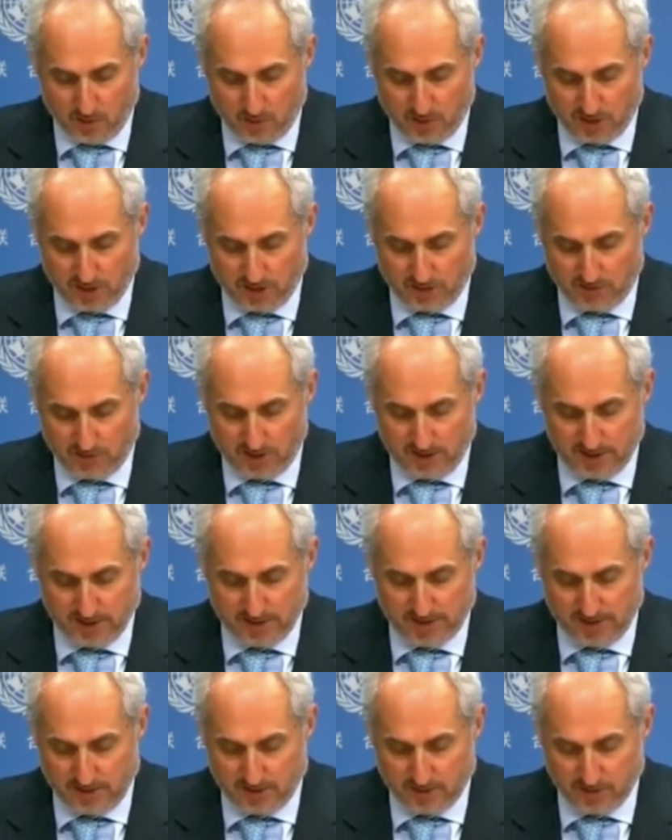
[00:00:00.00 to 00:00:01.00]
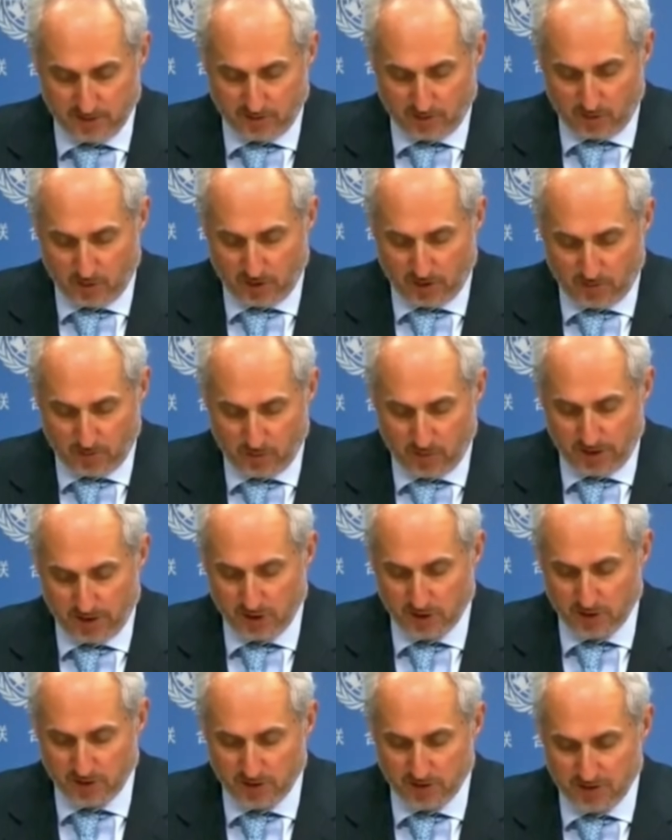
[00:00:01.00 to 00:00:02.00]
which outlines areas of
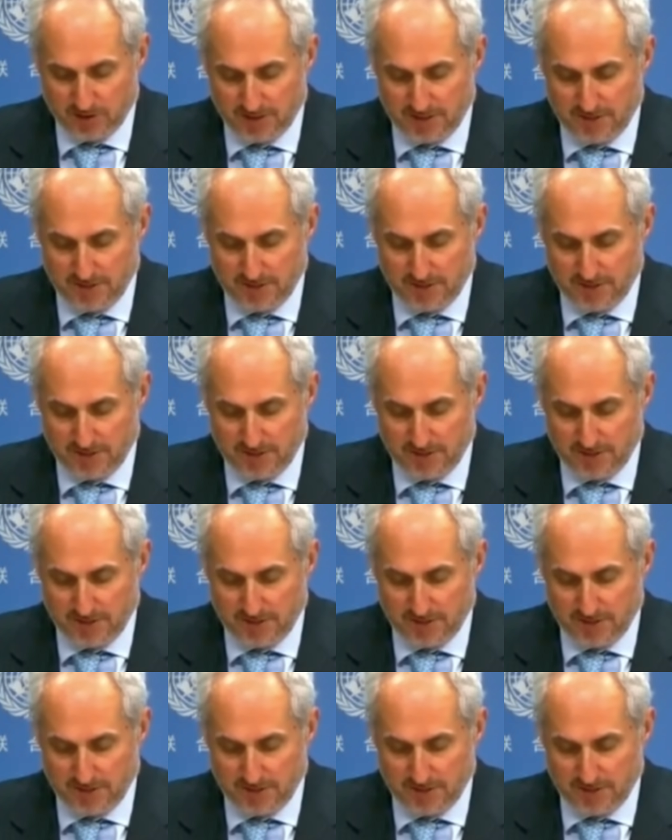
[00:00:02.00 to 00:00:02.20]
cooperation to